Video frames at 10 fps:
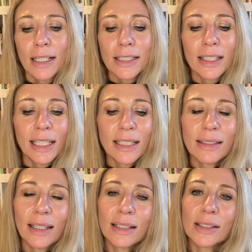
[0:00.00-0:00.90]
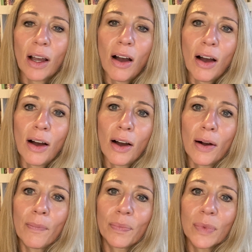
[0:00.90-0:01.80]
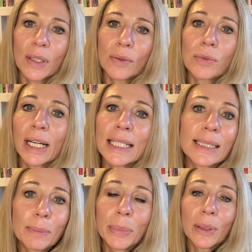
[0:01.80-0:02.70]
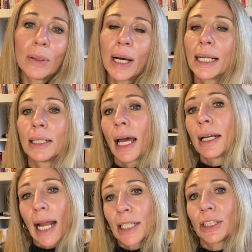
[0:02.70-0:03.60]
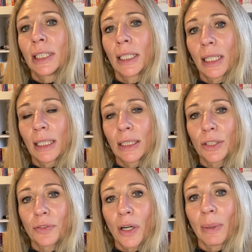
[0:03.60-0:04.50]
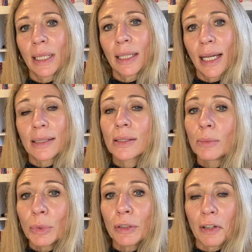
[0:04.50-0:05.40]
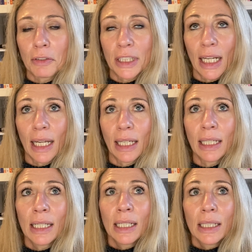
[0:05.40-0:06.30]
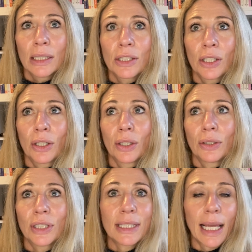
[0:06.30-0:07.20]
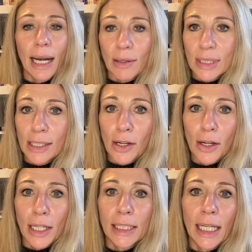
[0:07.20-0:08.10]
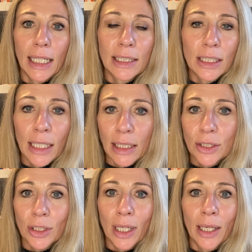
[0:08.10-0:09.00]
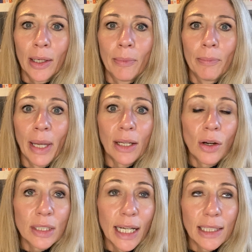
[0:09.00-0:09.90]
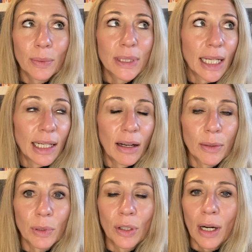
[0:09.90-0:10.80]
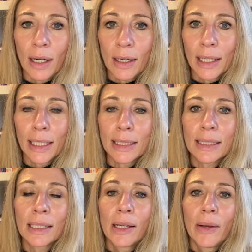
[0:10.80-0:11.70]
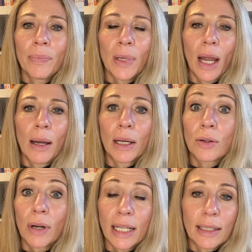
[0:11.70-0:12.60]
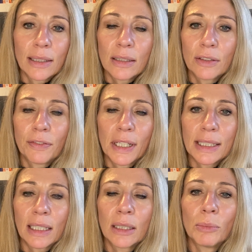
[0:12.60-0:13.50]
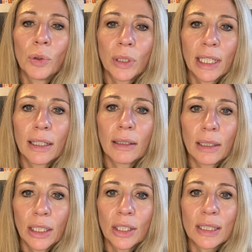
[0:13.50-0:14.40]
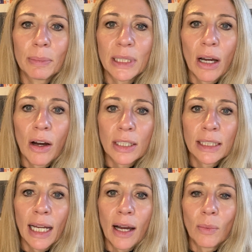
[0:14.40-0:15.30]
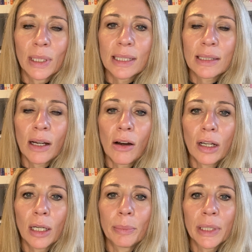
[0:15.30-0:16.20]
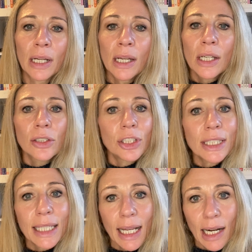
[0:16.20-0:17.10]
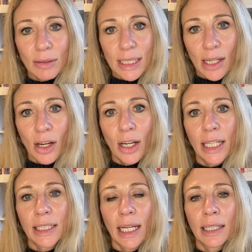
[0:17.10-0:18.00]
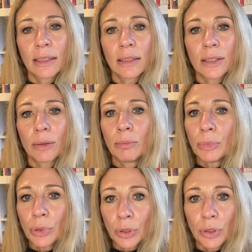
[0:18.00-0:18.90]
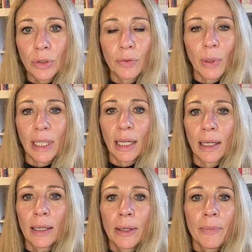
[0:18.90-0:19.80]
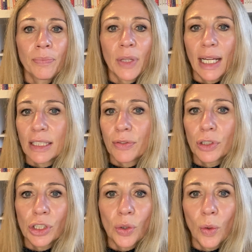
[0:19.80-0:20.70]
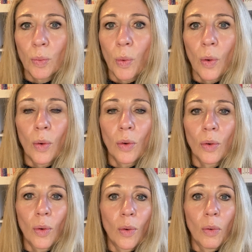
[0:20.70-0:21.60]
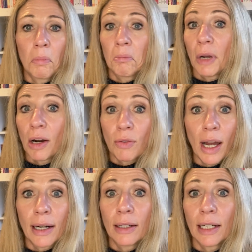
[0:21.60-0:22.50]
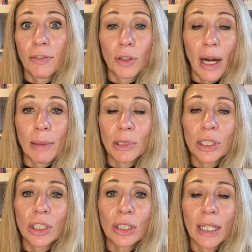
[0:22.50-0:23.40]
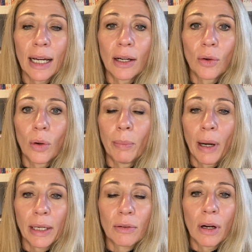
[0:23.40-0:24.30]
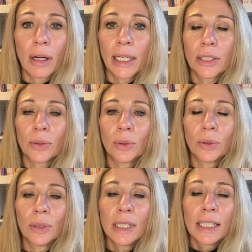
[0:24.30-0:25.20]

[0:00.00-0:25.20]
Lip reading: So these things are really simple. And actually another thing to throw in there is to move every day, to just get outside, get into nature, make contact with daylight with your eyes. A great thing to do first thing in the morning. It's a bit harder now when it's darker, but just get outside and move, whether that's for a short walk or a run if you're able to do that, or bike ride, or